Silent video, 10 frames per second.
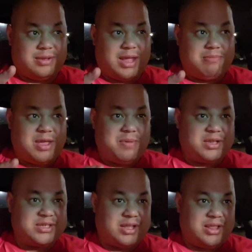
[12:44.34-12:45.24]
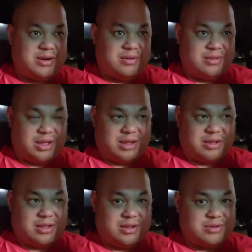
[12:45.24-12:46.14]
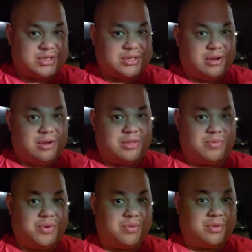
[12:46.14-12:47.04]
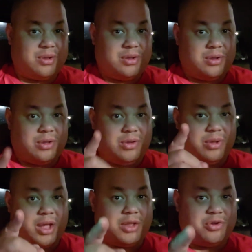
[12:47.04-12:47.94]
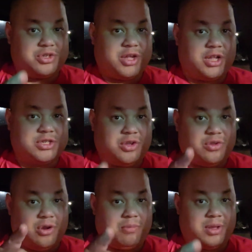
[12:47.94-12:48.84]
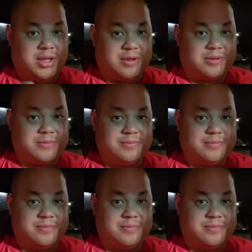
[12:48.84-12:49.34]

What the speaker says: And maybe just a little salt on the wound. You had your chance and you turned me down.